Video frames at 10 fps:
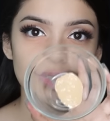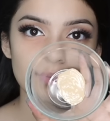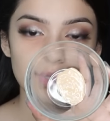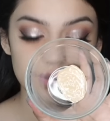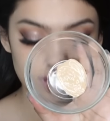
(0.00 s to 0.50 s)
done
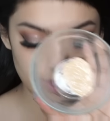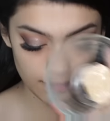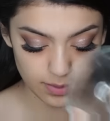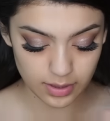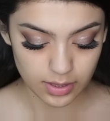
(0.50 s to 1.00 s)
mixing
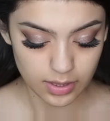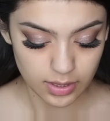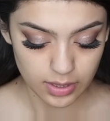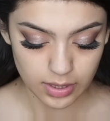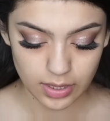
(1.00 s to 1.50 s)
them,
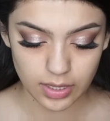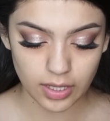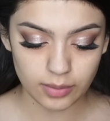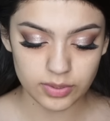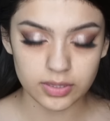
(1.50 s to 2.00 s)
and now
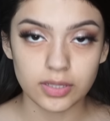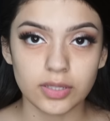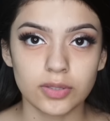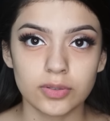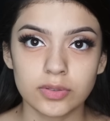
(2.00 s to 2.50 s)
I'm just gonna
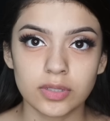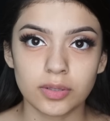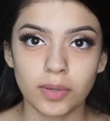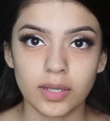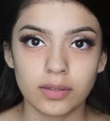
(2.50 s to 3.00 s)
use a
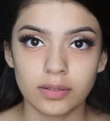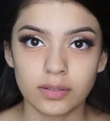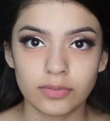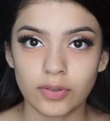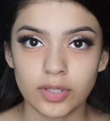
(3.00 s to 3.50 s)

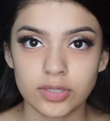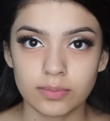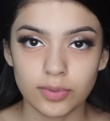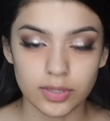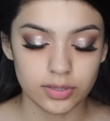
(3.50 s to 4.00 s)
regular foundation
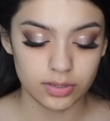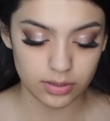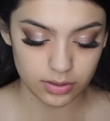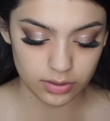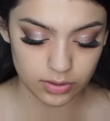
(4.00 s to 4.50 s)
brush
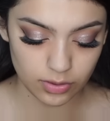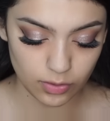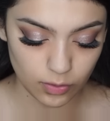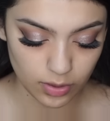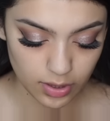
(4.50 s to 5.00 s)

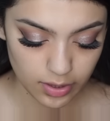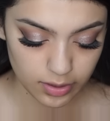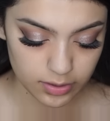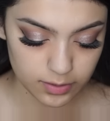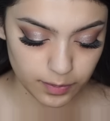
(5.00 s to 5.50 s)
to
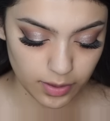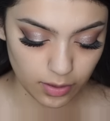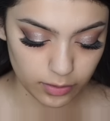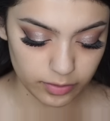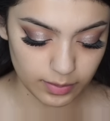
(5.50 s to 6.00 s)
spread it
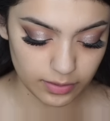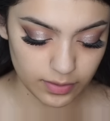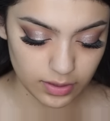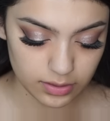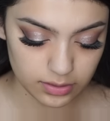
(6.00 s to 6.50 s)
all over my
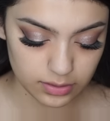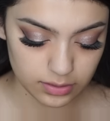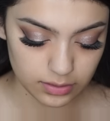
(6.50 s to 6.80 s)
face.